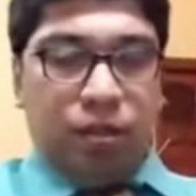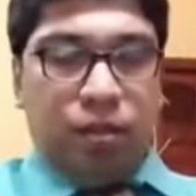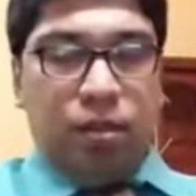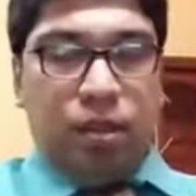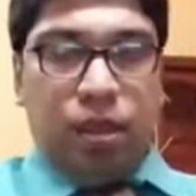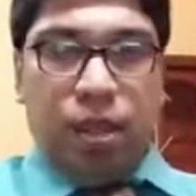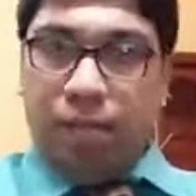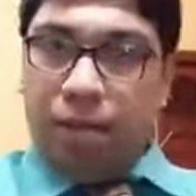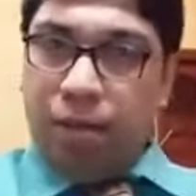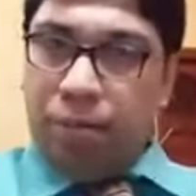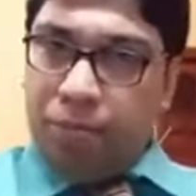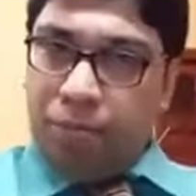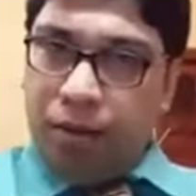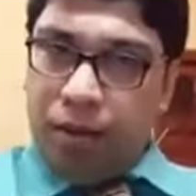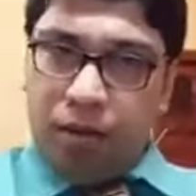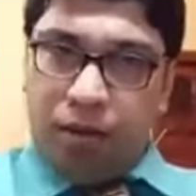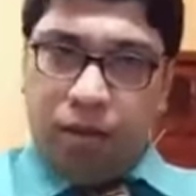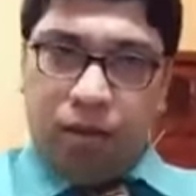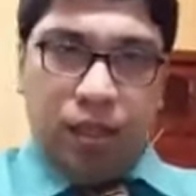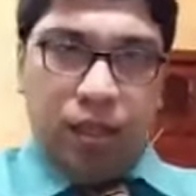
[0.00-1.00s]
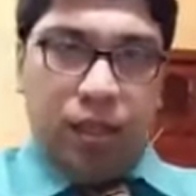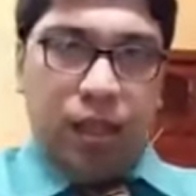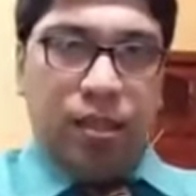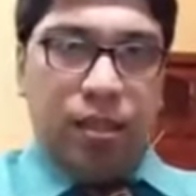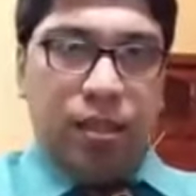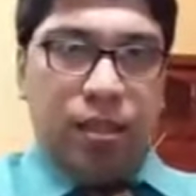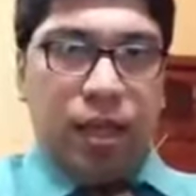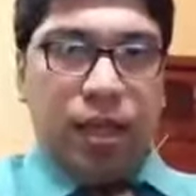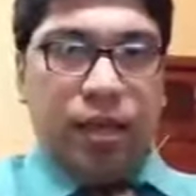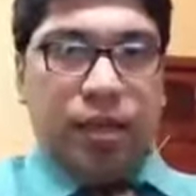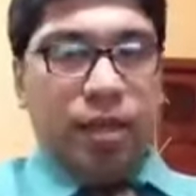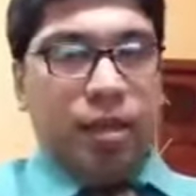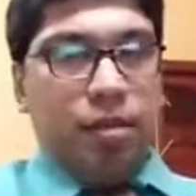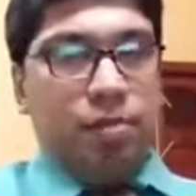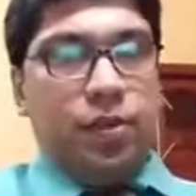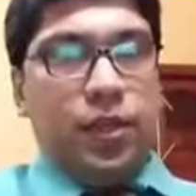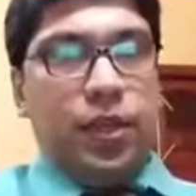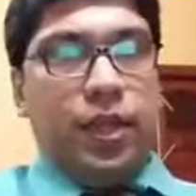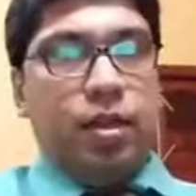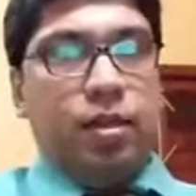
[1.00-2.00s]
Remember, each and
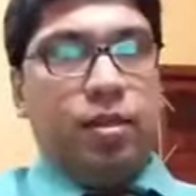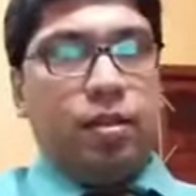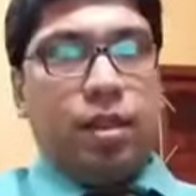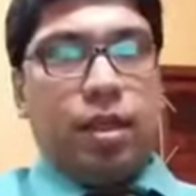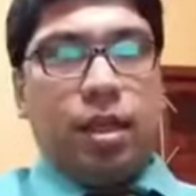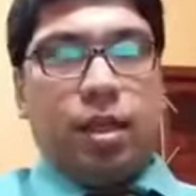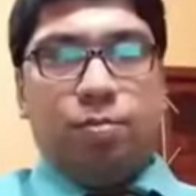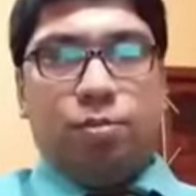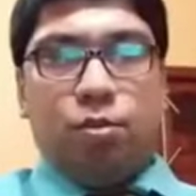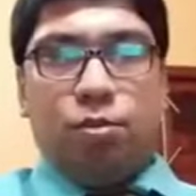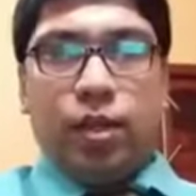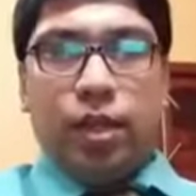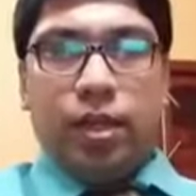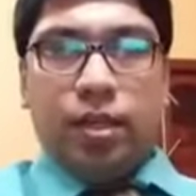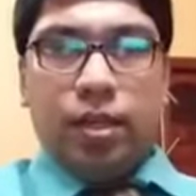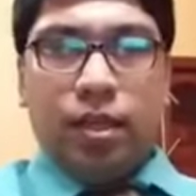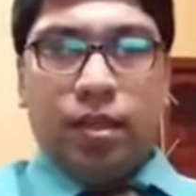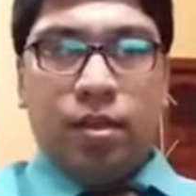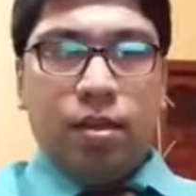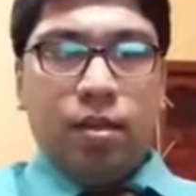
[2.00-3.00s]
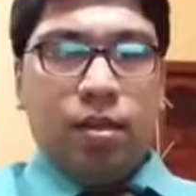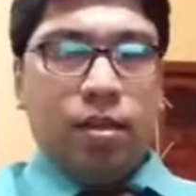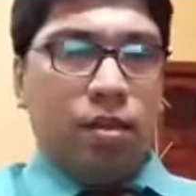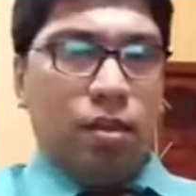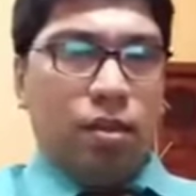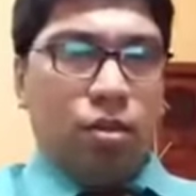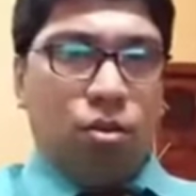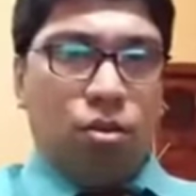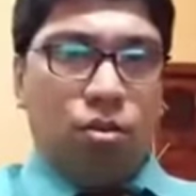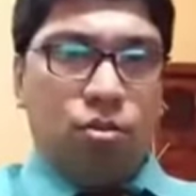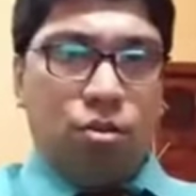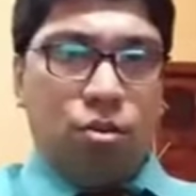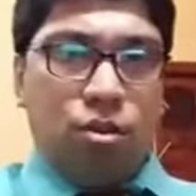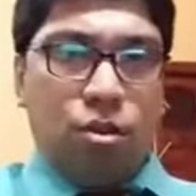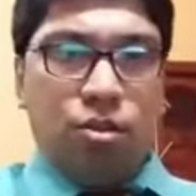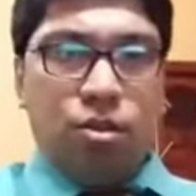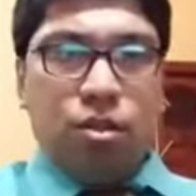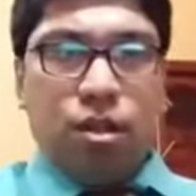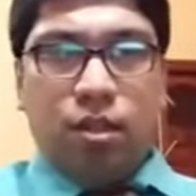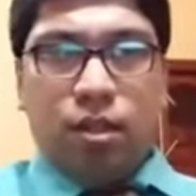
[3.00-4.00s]
every healthcare provider, the
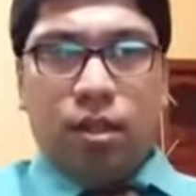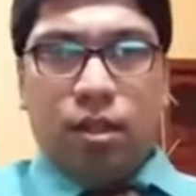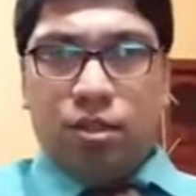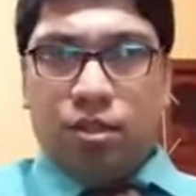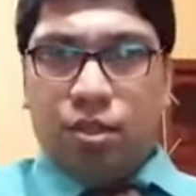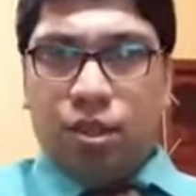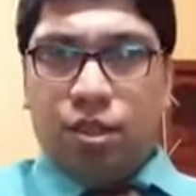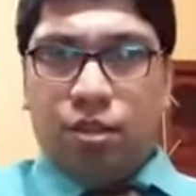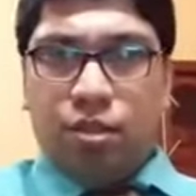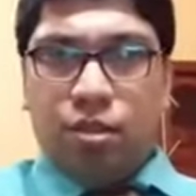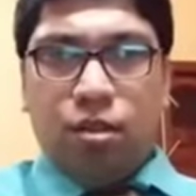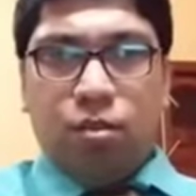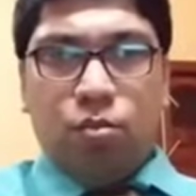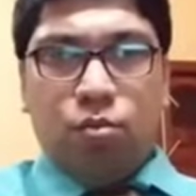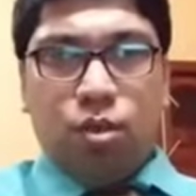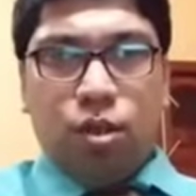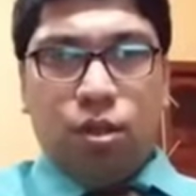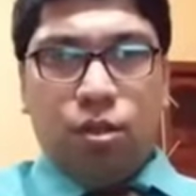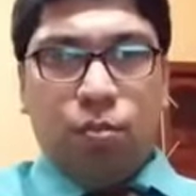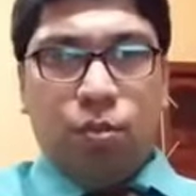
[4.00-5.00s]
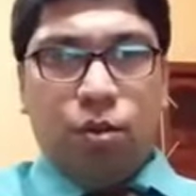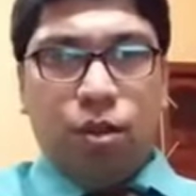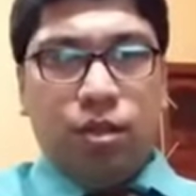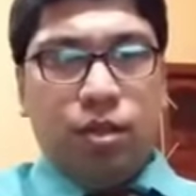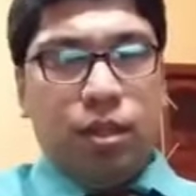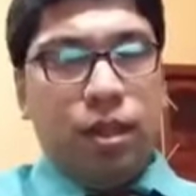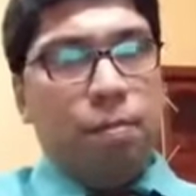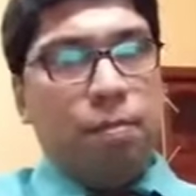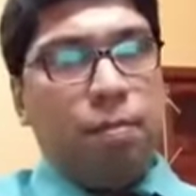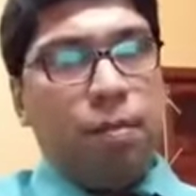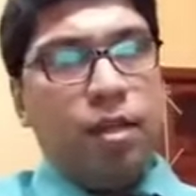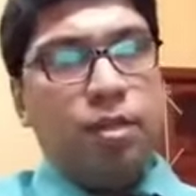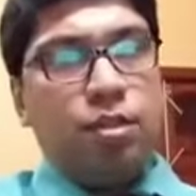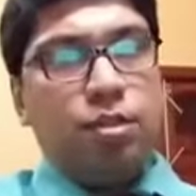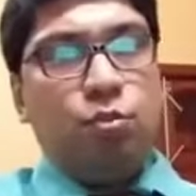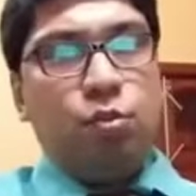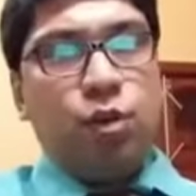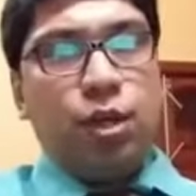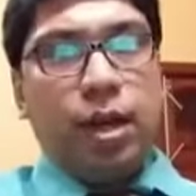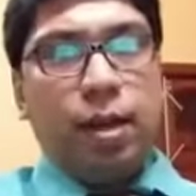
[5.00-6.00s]
doctors, the nurses, the ward boy, they
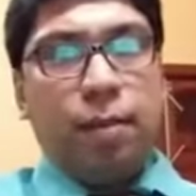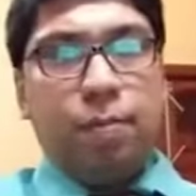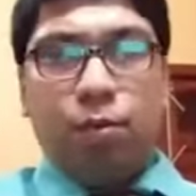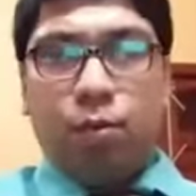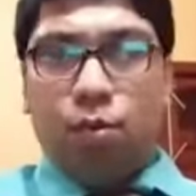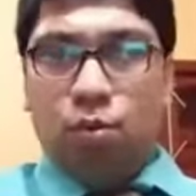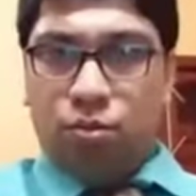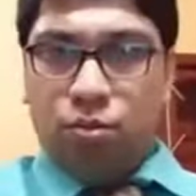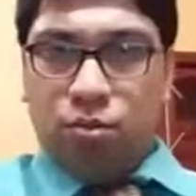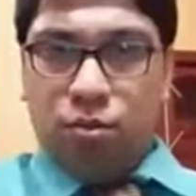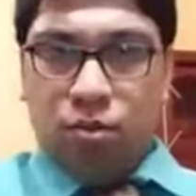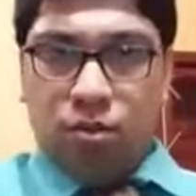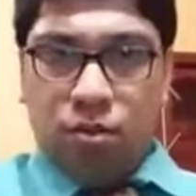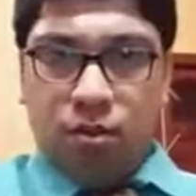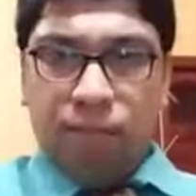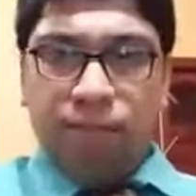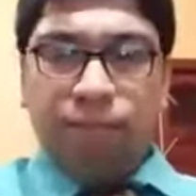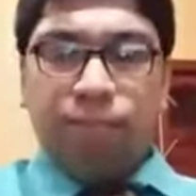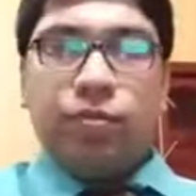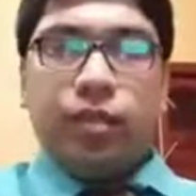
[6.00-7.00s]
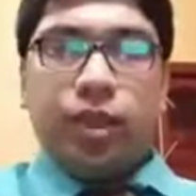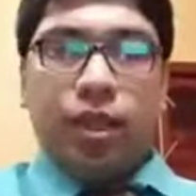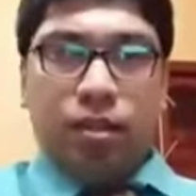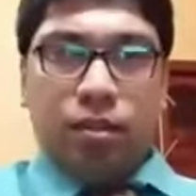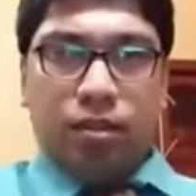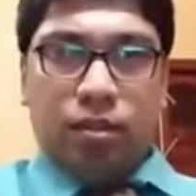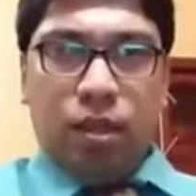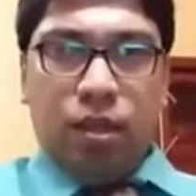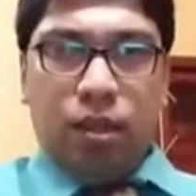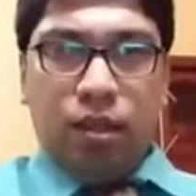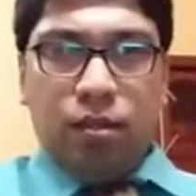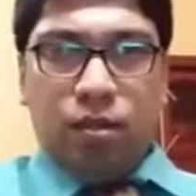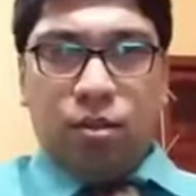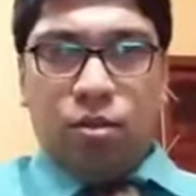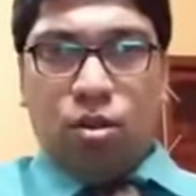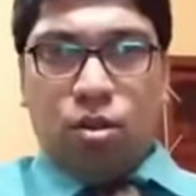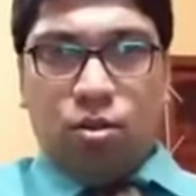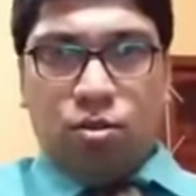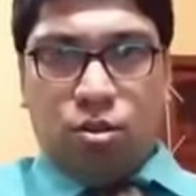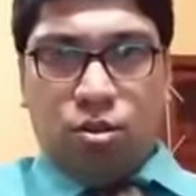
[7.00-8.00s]
must wear apron. That is the
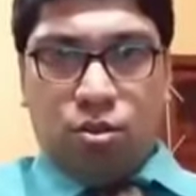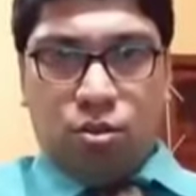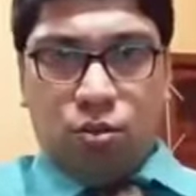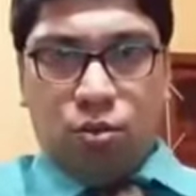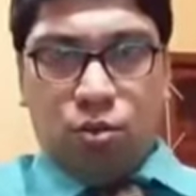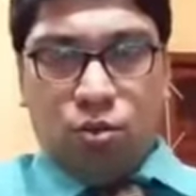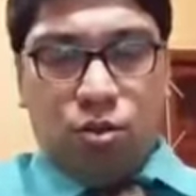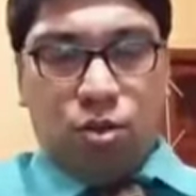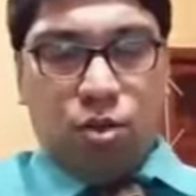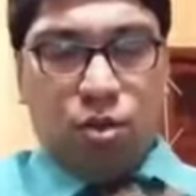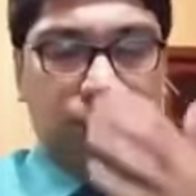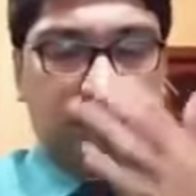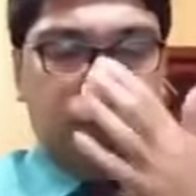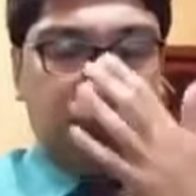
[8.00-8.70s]
doctor's coat.